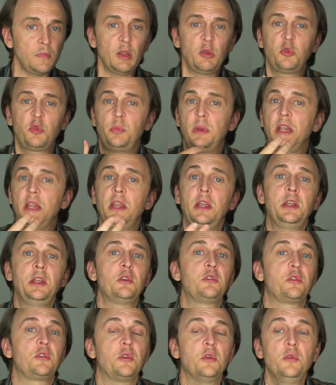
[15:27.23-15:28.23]
speaking
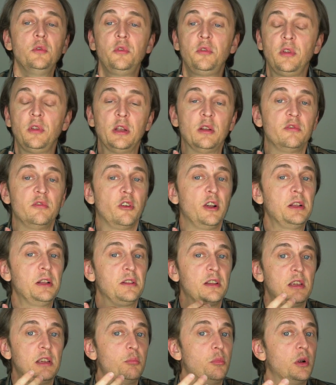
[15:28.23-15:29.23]
your truths in a very
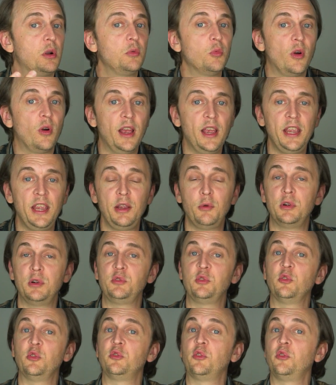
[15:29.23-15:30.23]
Libran way,
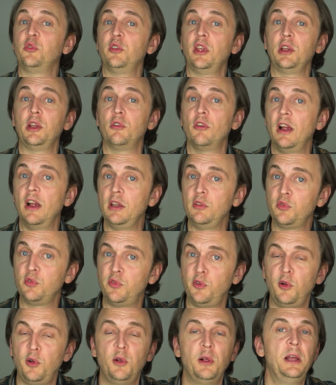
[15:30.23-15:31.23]
which is to say
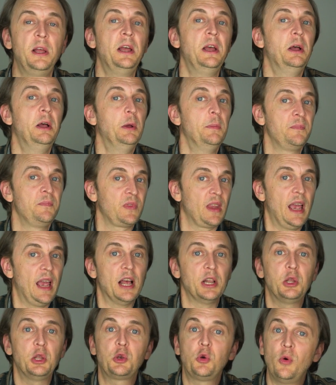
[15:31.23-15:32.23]
graceful,
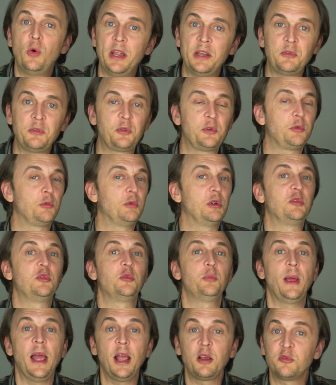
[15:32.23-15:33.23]
eloquent,
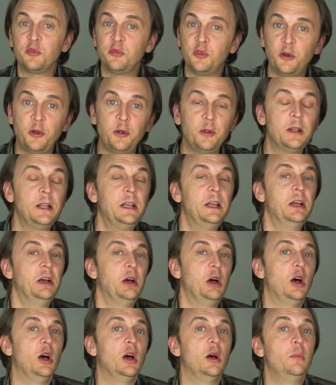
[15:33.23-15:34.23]
respectful,
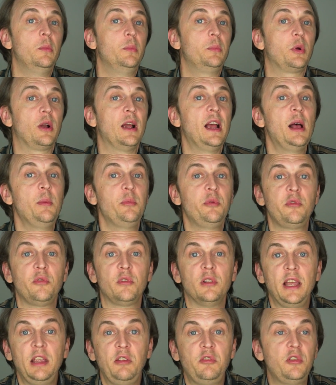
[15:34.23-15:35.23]

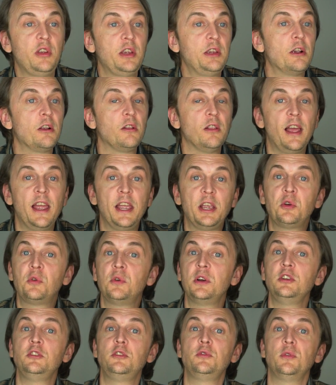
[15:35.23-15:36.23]
perhaps lacing your
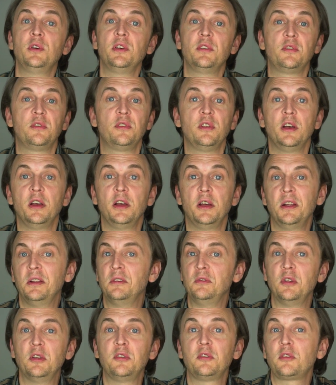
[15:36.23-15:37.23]
language with
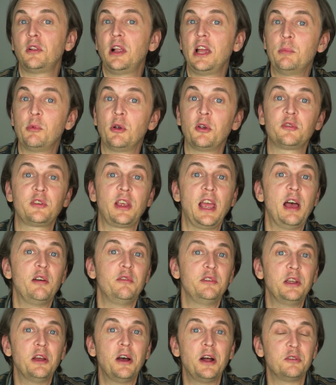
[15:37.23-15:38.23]
disclaimers,
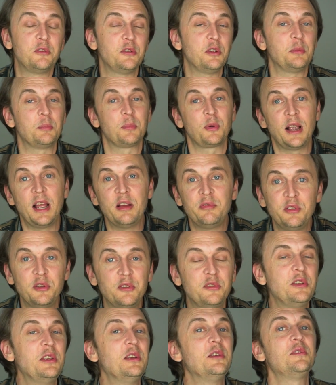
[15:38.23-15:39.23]
caveats, and
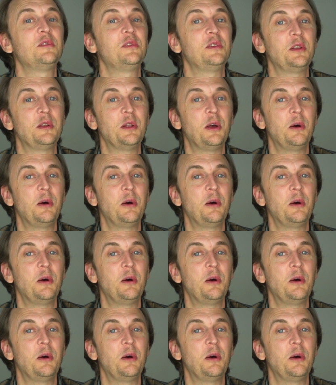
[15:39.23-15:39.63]
prefaces,